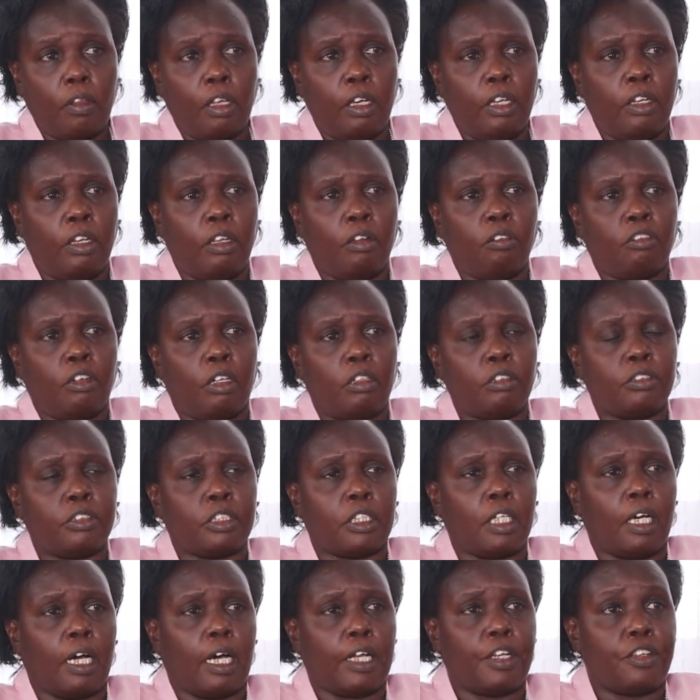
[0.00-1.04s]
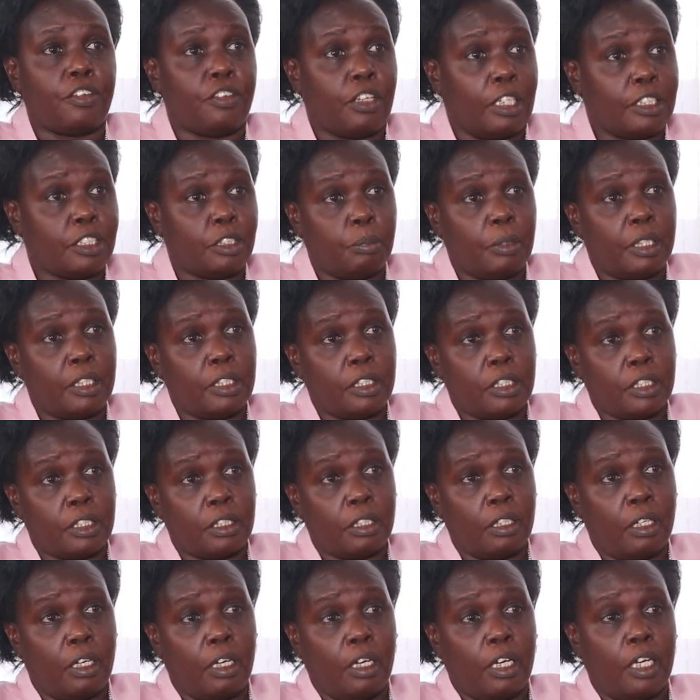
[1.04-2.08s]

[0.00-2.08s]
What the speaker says: It involves adjustments,